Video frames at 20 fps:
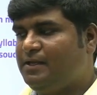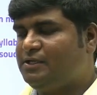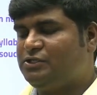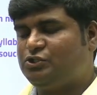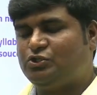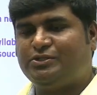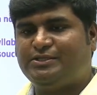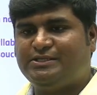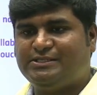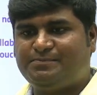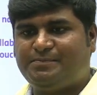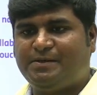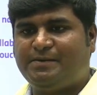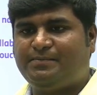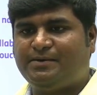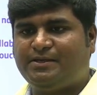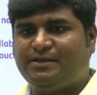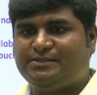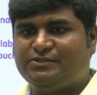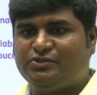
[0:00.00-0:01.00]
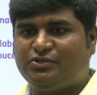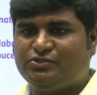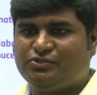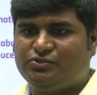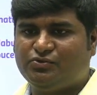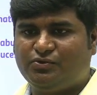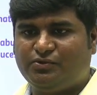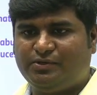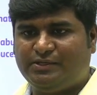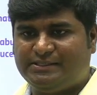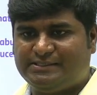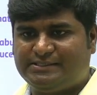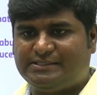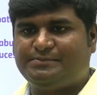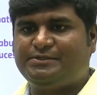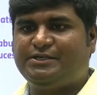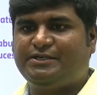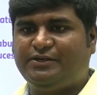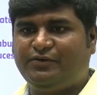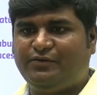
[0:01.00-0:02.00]
So this paper is also in
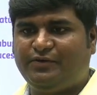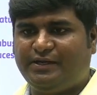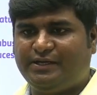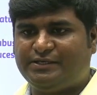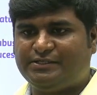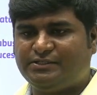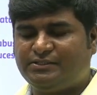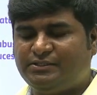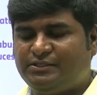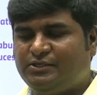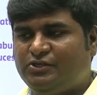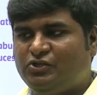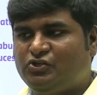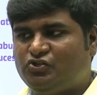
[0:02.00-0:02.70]
subjective in nature.